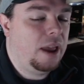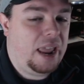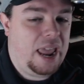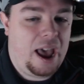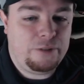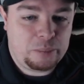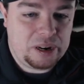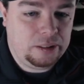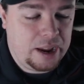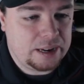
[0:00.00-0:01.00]
have it
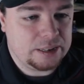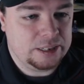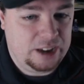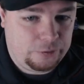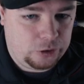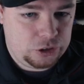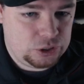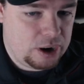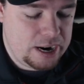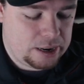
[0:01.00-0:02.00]
be like Zephyr
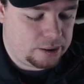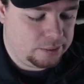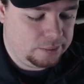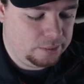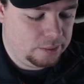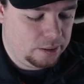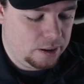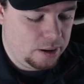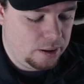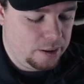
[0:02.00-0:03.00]
Strike,
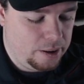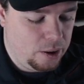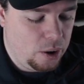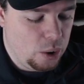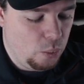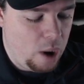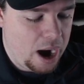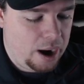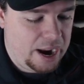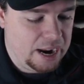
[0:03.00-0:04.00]

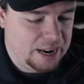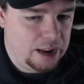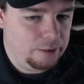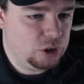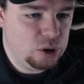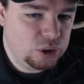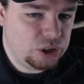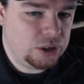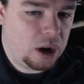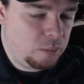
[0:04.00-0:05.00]
where it gives you
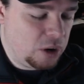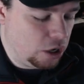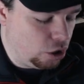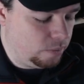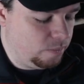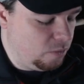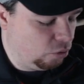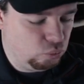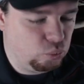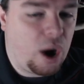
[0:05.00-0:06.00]
some
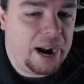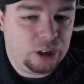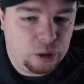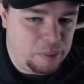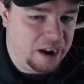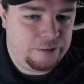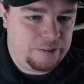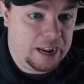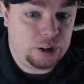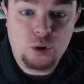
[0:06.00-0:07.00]
rider
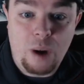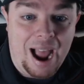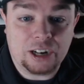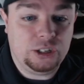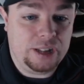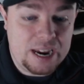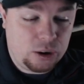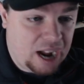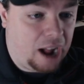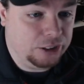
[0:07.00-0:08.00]
benefit to actually
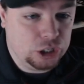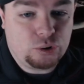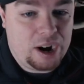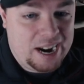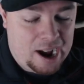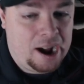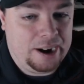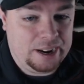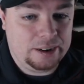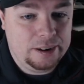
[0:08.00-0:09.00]
concentrating
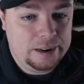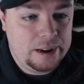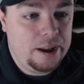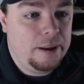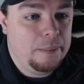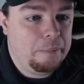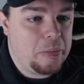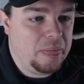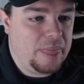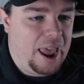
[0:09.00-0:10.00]
on it
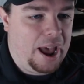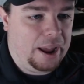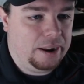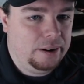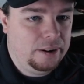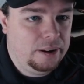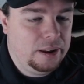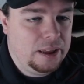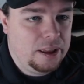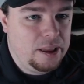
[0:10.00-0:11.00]
that
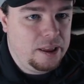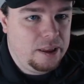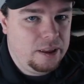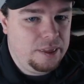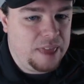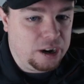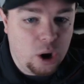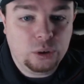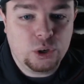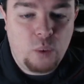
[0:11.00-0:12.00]
then
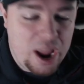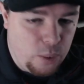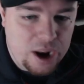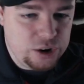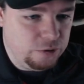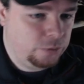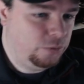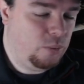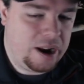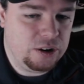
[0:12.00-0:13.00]
goes away when
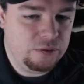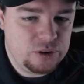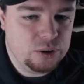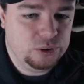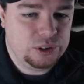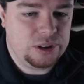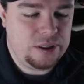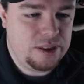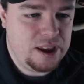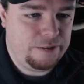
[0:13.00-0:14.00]
you've used
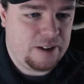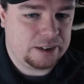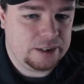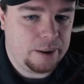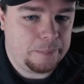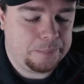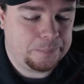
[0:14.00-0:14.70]
the effect up.